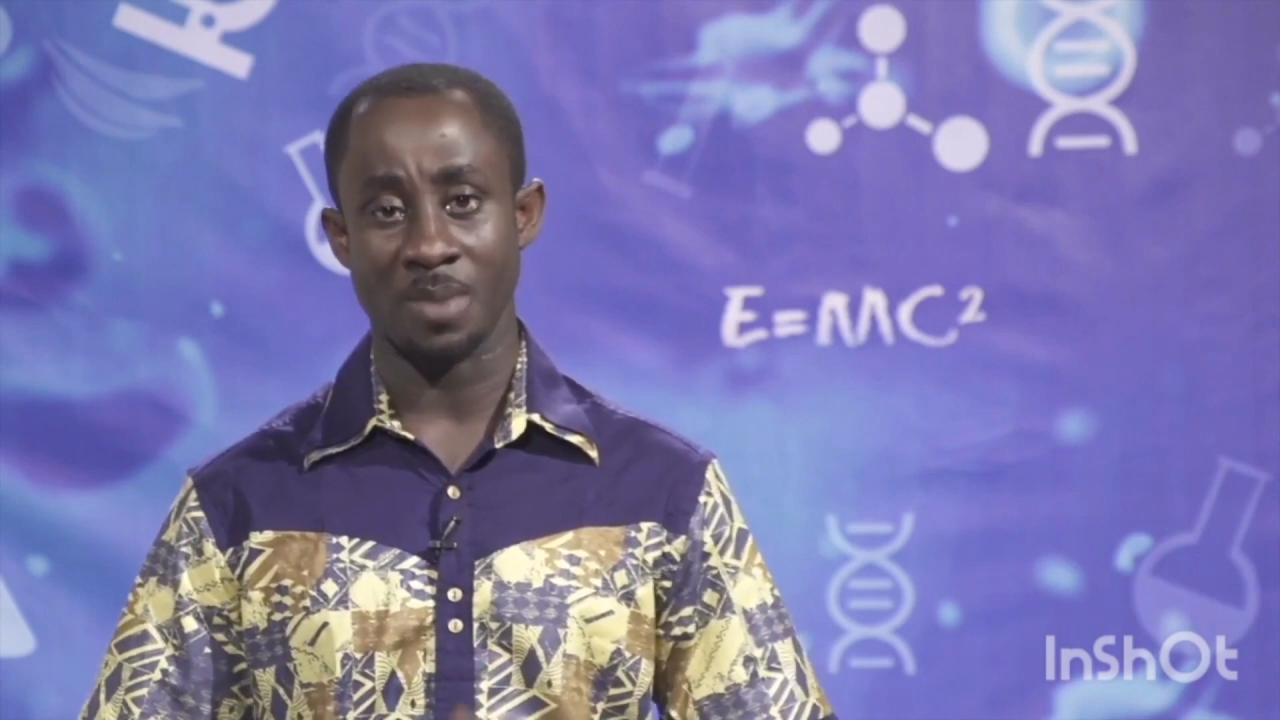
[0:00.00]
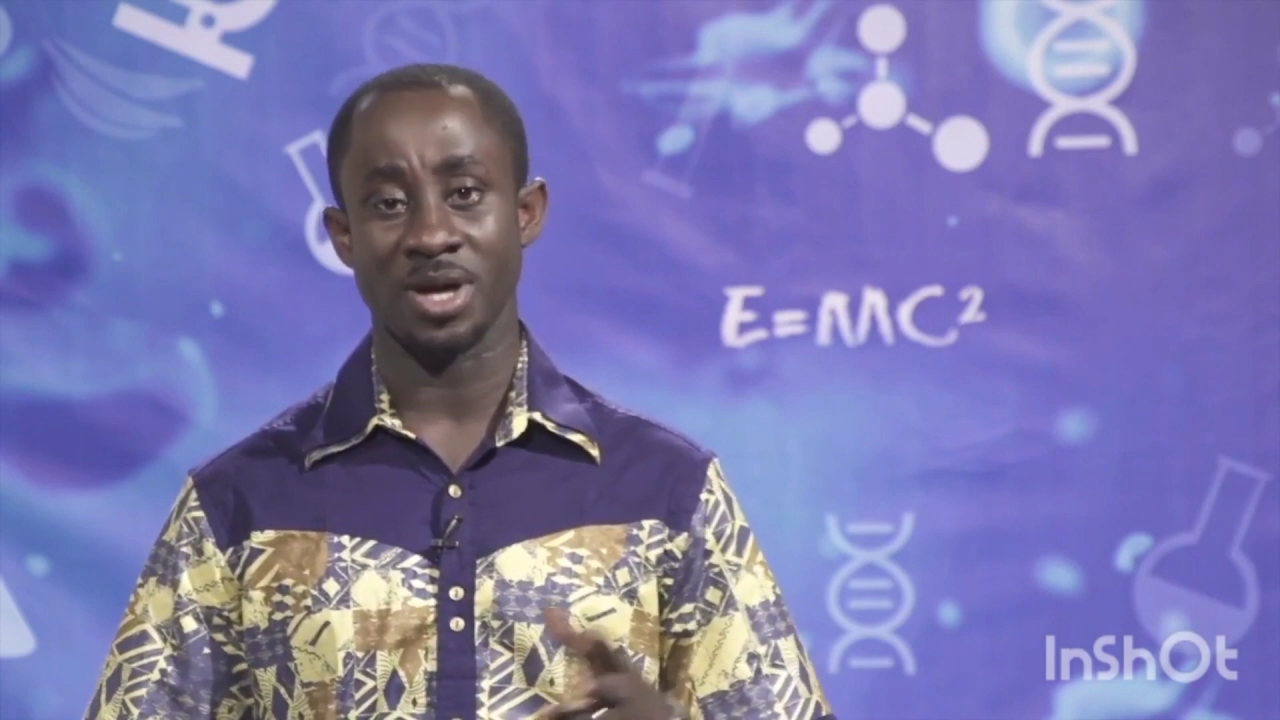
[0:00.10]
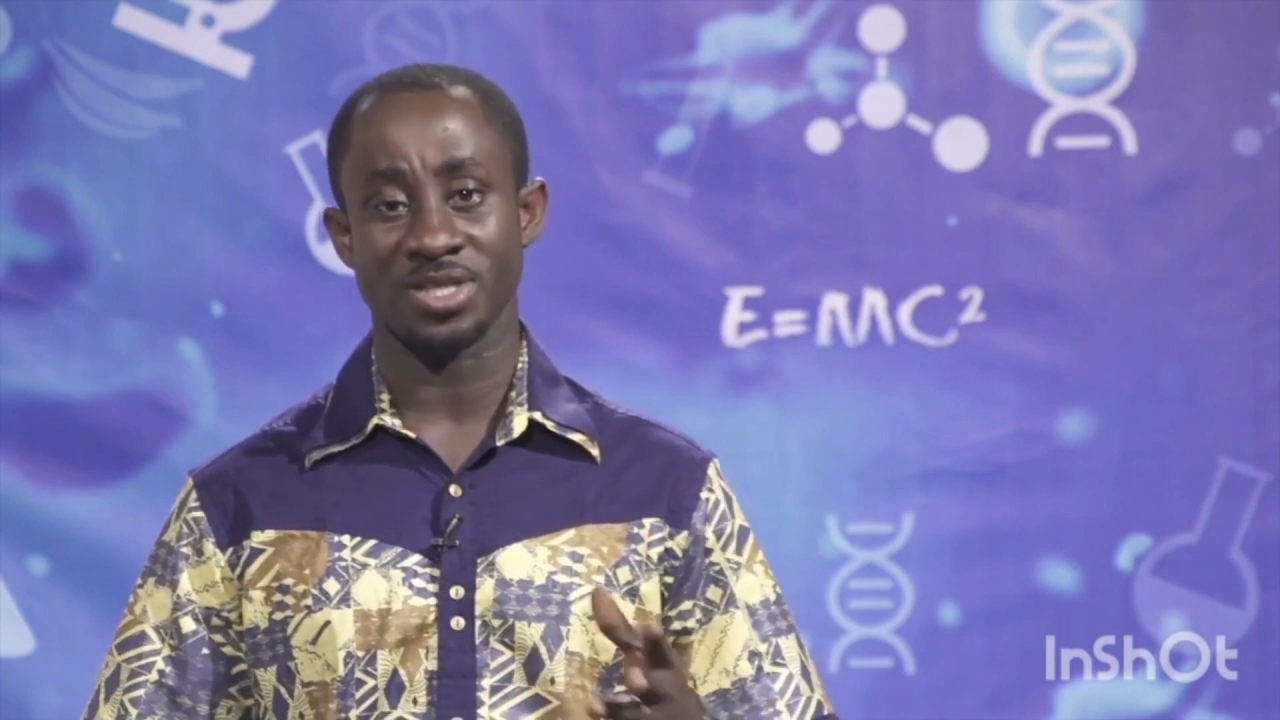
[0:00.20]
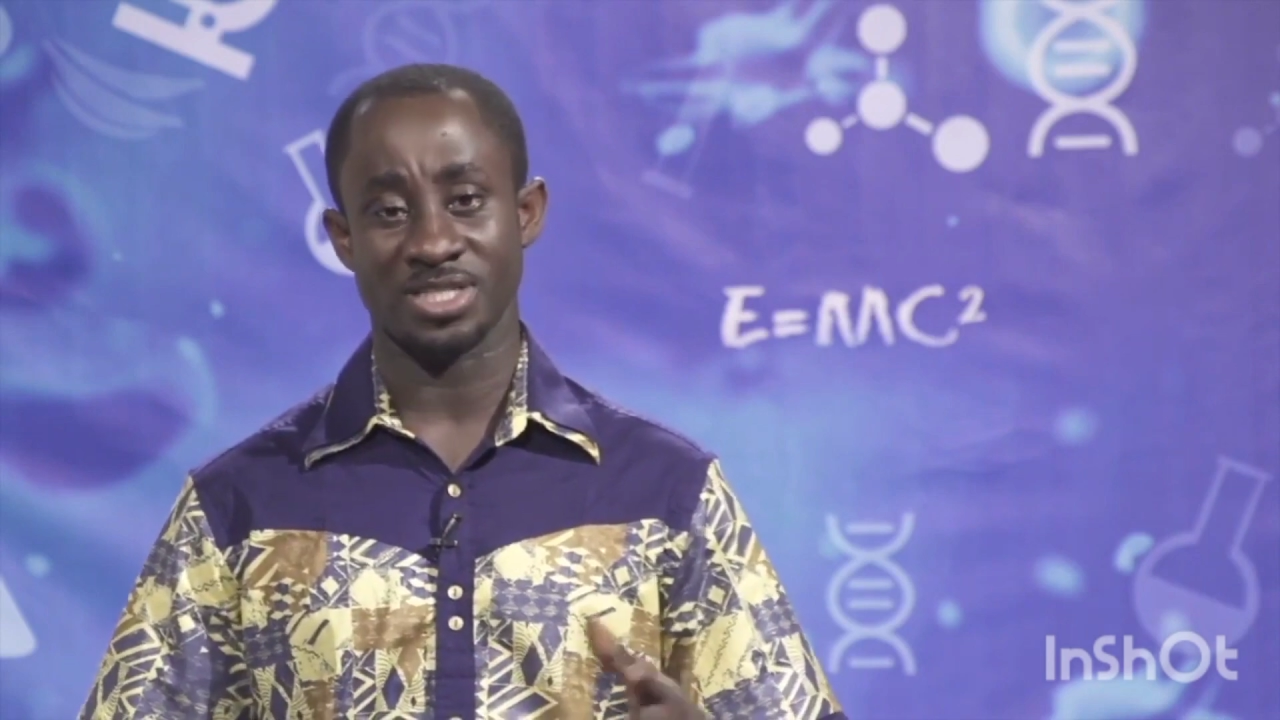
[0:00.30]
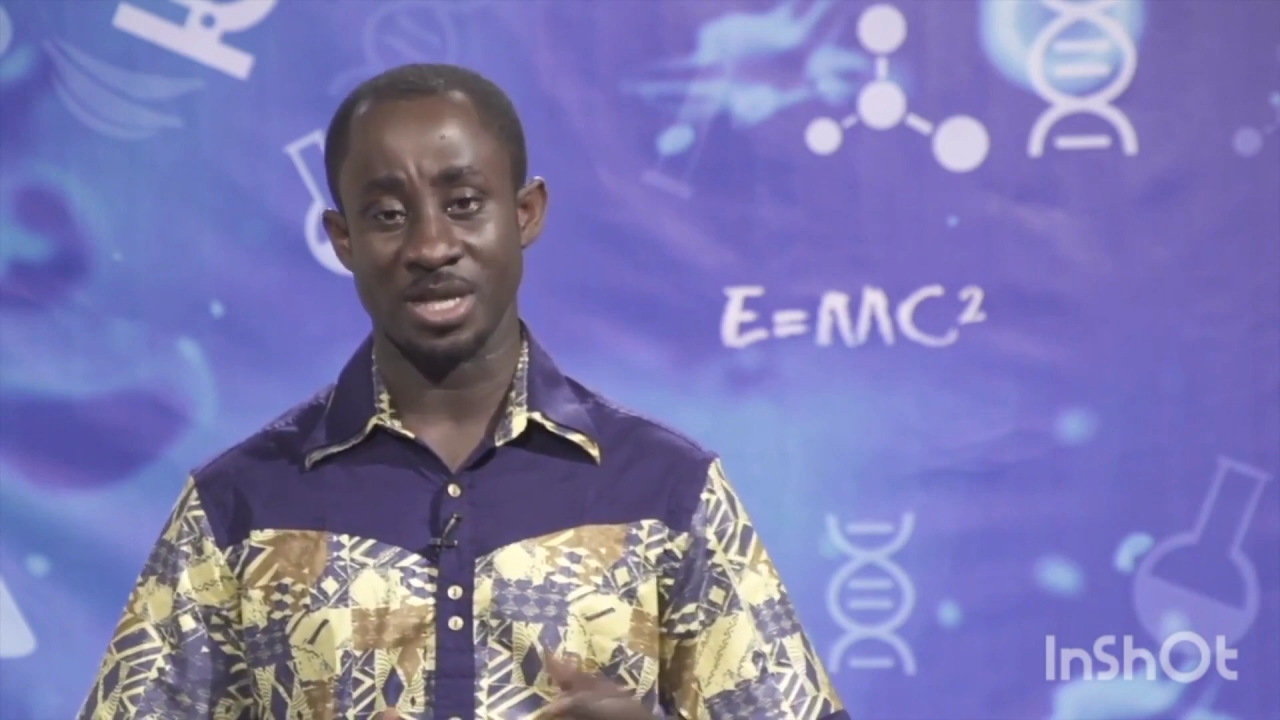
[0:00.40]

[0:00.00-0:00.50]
about the